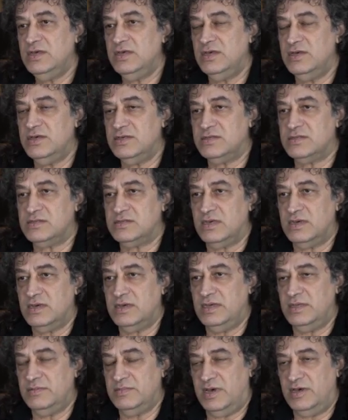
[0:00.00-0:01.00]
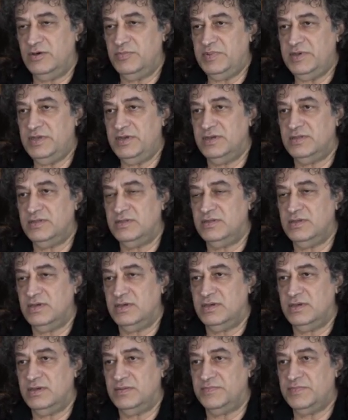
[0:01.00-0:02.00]
is, in my
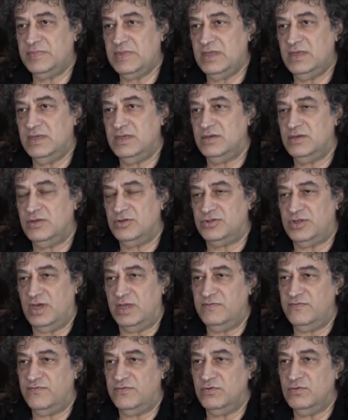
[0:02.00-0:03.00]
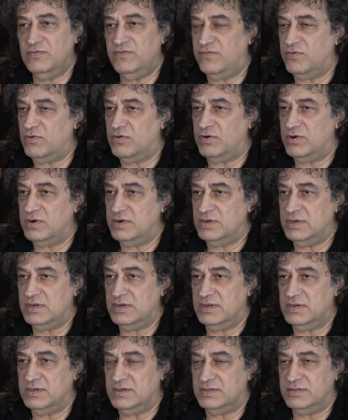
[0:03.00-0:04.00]
opinion, shameful for
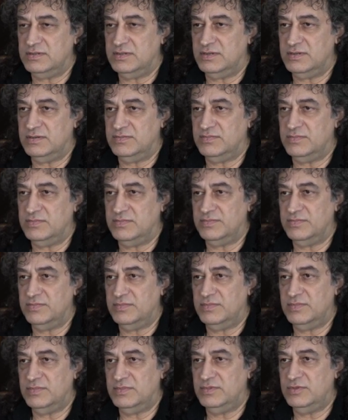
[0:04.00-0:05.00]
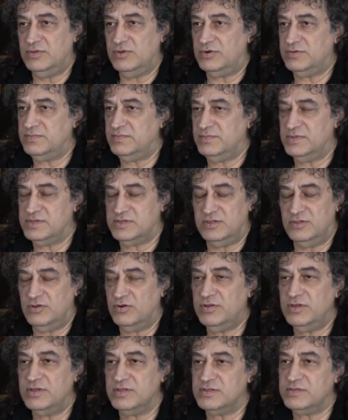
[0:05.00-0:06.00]
the North
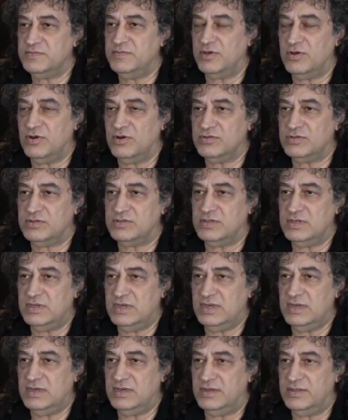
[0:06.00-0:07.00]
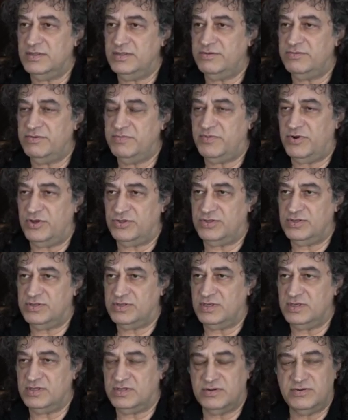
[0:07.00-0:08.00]
Macedonians, because the
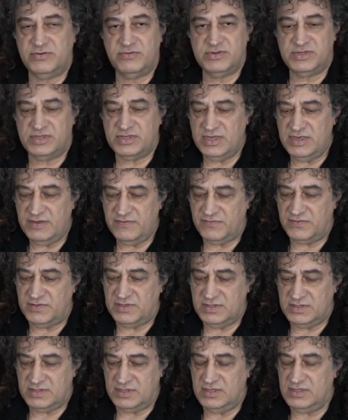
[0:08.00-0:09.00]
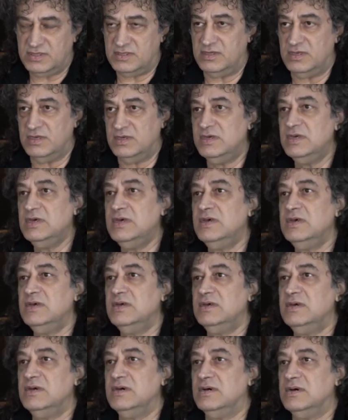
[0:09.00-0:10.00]
repressions he's received since he
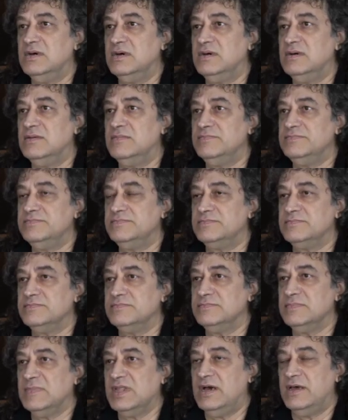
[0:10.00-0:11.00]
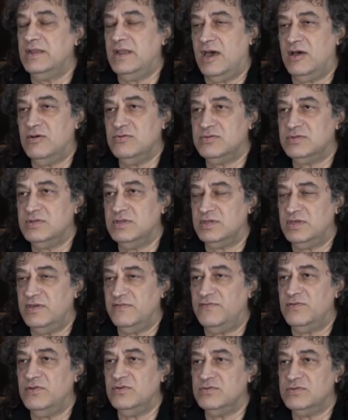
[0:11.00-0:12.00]
announced that
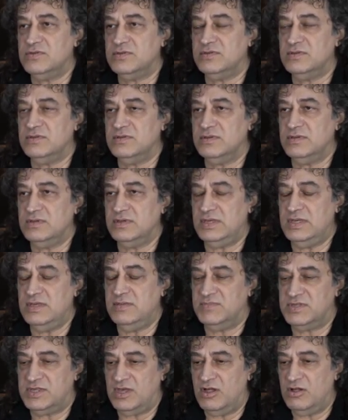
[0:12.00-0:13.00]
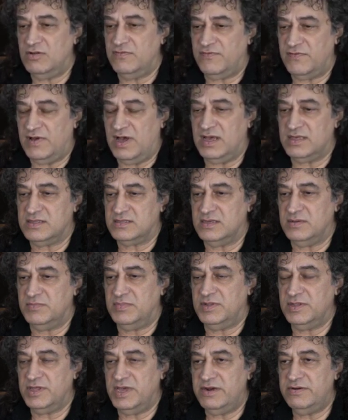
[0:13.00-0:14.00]
he feels himself as a
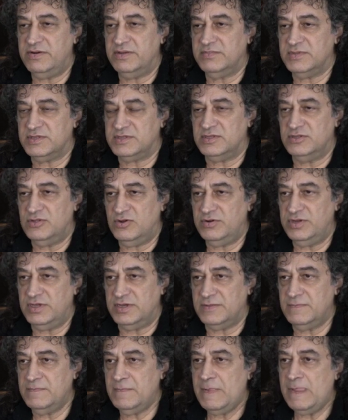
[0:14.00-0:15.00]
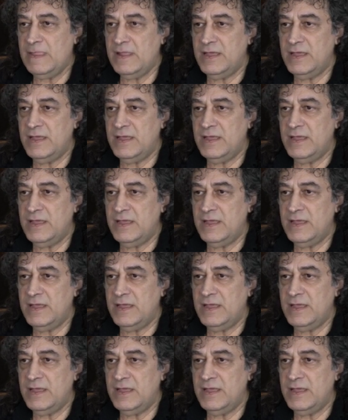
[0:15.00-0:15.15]
Bulgarian Macedonian,